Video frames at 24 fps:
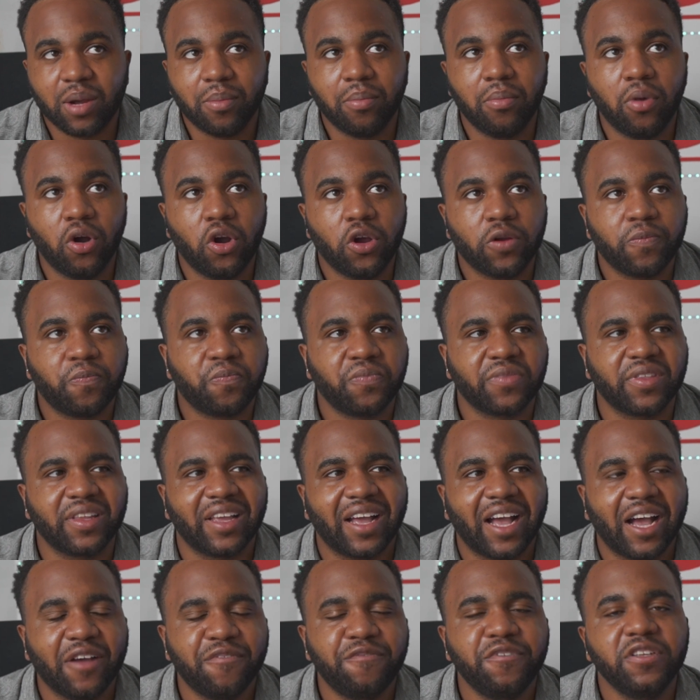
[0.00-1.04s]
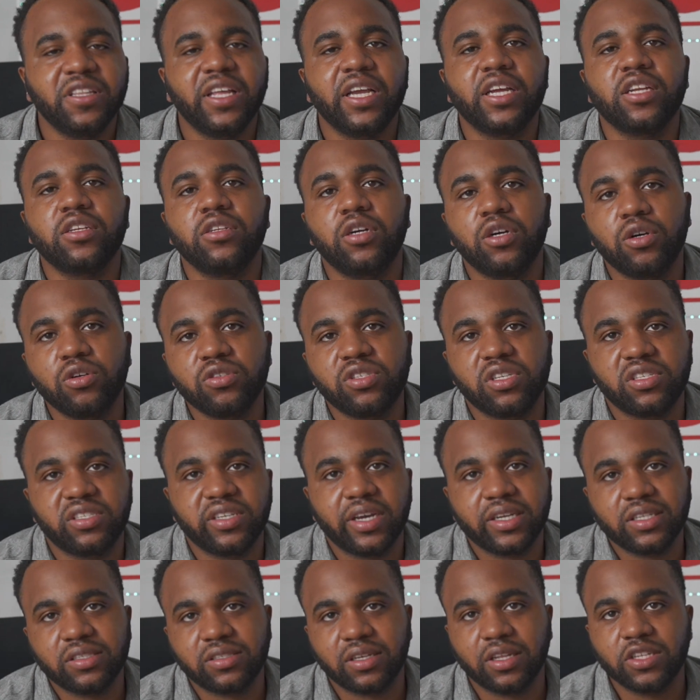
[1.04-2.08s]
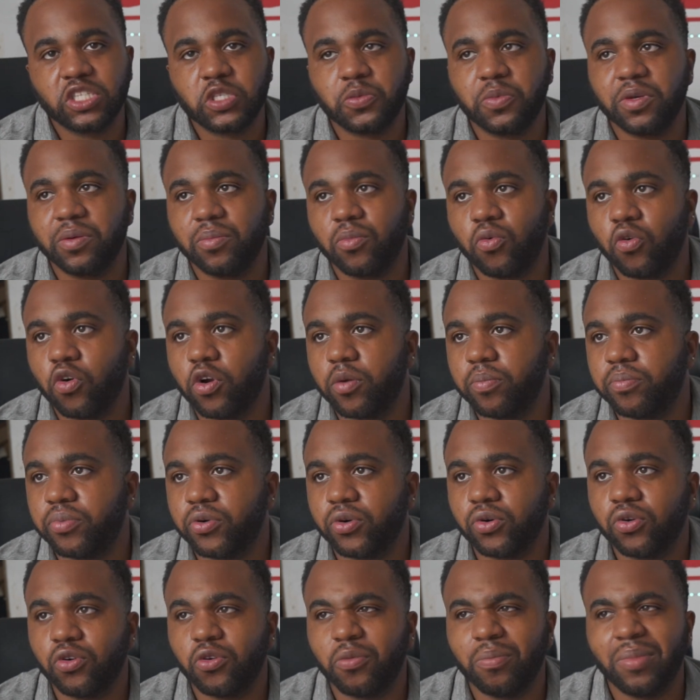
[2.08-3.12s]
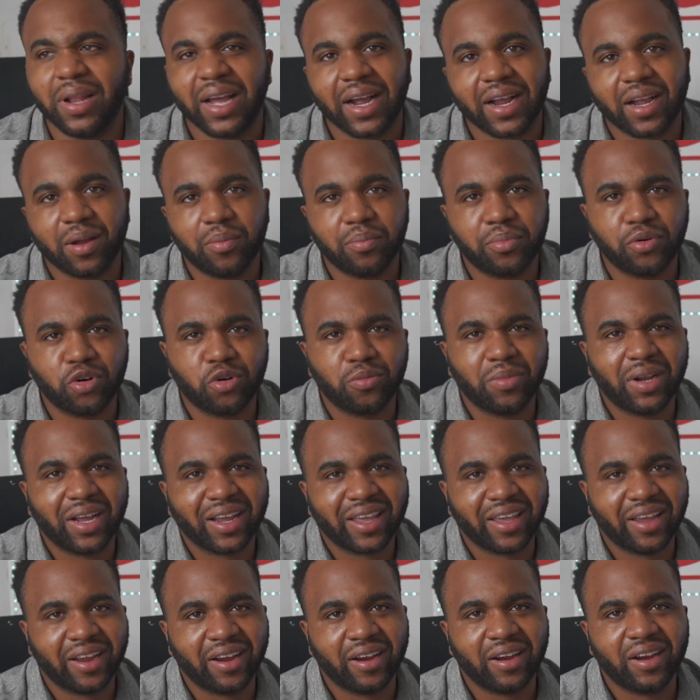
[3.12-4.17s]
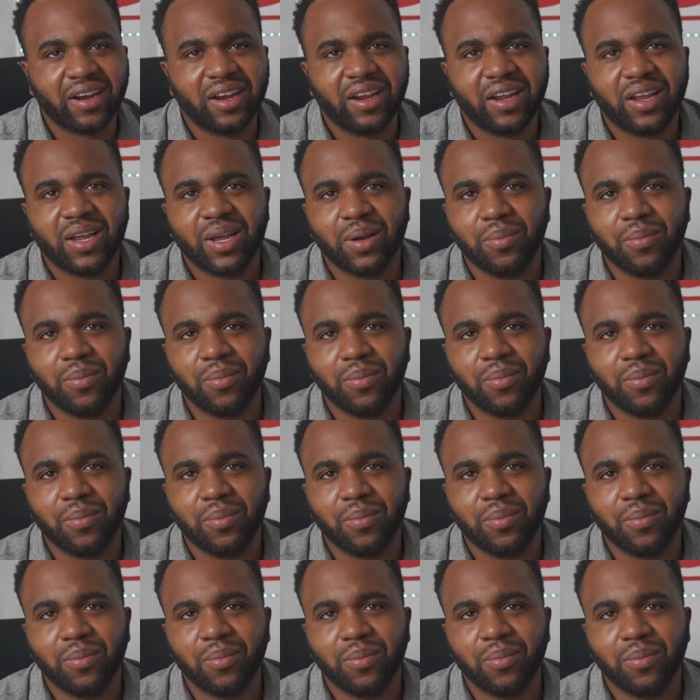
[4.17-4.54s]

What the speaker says: But I feel like now society's a little bit more pro-black and pro-black hair.